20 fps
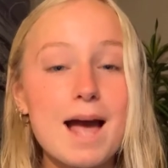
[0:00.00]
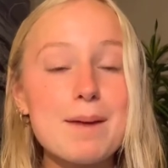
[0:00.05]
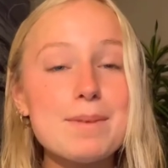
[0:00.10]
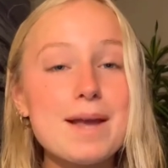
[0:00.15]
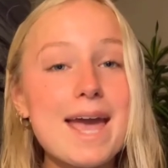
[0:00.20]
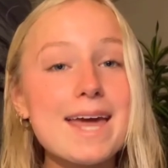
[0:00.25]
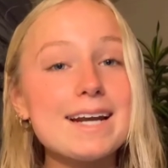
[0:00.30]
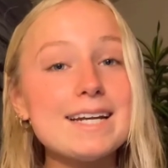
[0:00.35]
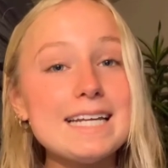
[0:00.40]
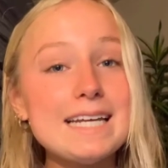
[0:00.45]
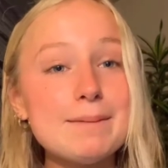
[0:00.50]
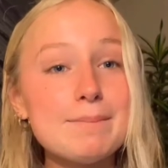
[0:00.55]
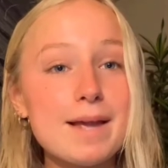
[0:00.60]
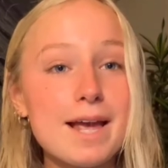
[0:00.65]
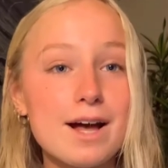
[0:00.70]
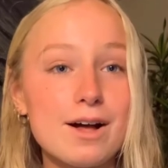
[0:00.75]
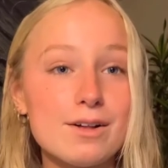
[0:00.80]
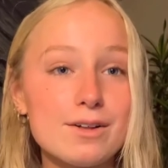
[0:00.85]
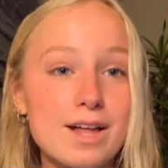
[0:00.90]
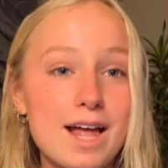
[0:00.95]
I began an
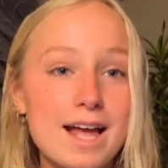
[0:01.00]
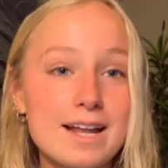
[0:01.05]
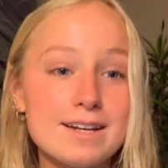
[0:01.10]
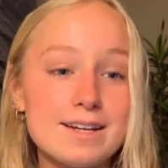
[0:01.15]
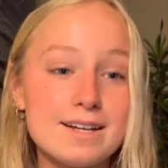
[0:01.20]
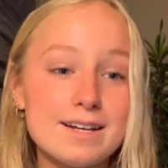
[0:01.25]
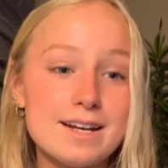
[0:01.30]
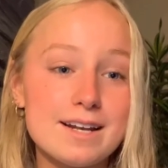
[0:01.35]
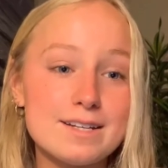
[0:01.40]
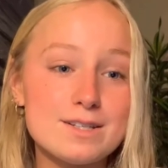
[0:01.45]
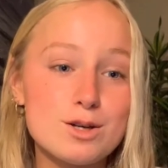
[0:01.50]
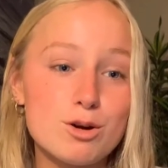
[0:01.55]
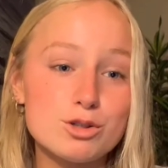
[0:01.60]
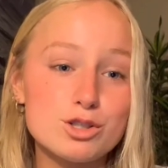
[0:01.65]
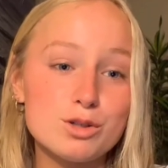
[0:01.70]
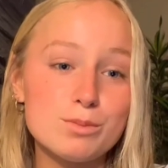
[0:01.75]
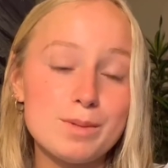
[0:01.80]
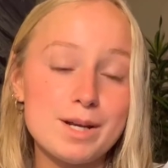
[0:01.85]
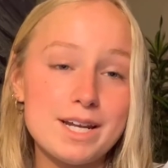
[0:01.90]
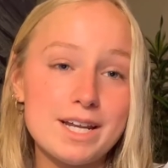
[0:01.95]
email and a
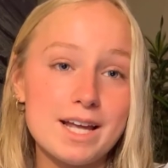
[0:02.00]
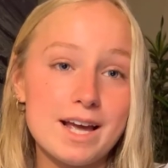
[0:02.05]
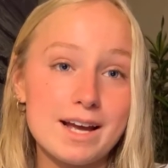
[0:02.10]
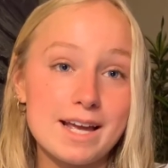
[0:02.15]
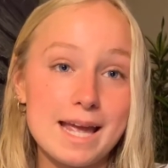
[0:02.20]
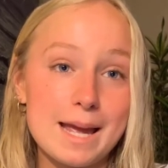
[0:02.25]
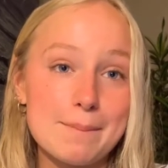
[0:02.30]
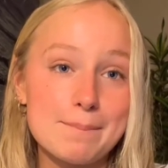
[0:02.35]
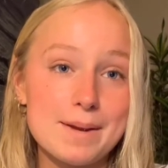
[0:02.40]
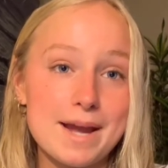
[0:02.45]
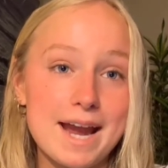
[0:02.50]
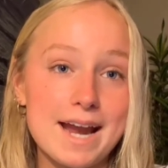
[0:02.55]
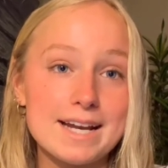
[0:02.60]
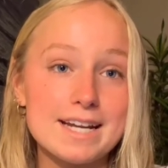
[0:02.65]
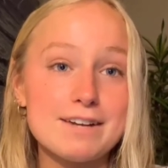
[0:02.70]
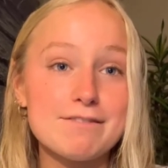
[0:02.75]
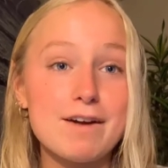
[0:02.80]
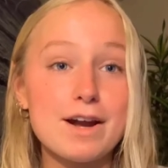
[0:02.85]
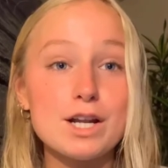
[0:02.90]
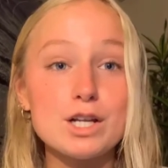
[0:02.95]
social media campaign
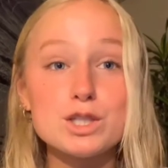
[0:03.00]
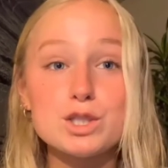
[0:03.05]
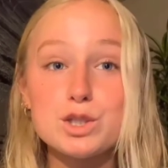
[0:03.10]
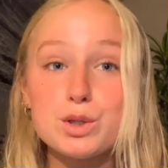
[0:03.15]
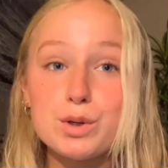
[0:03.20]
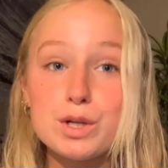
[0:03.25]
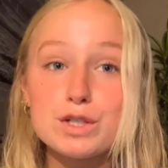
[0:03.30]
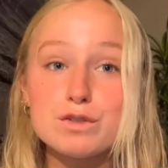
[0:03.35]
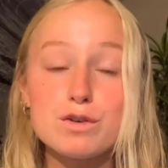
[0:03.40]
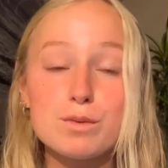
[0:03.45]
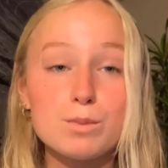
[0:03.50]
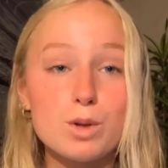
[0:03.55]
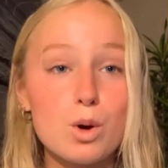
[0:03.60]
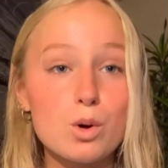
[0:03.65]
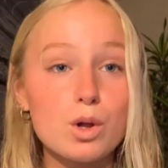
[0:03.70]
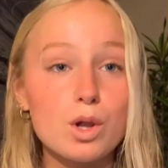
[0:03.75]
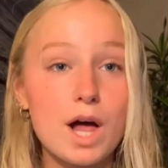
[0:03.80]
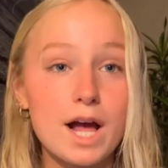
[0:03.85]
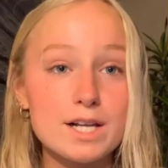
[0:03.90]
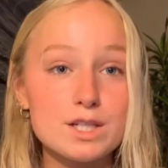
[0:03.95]
inviting students from
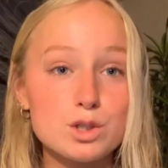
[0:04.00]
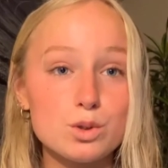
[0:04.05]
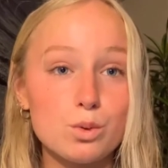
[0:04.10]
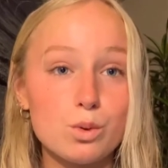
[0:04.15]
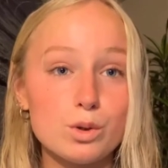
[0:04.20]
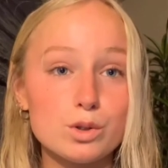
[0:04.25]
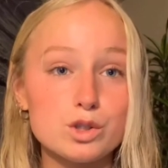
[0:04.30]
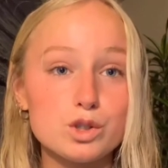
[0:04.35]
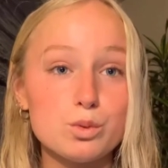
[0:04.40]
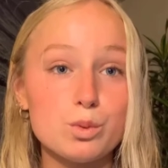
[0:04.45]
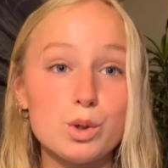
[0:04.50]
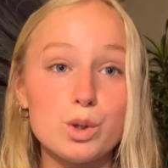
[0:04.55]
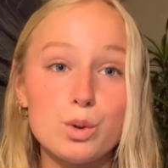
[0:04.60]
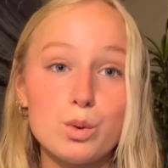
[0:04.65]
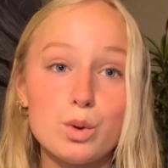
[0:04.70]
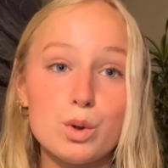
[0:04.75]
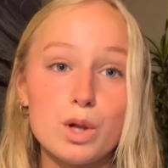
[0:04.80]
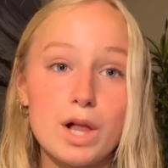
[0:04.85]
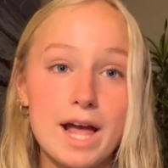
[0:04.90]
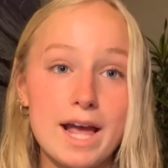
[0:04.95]
local high schools to a
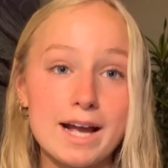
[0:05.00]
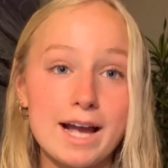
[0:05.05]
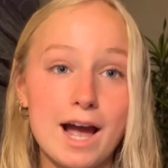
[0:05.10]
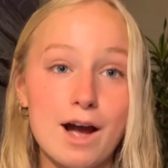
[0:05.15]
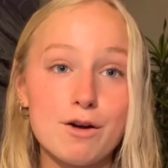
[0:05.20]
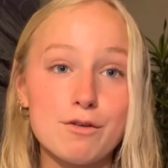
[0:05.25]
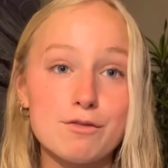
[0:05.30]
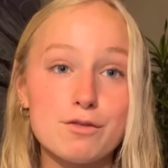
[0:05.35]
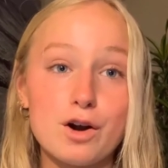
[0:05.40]
Google Hangout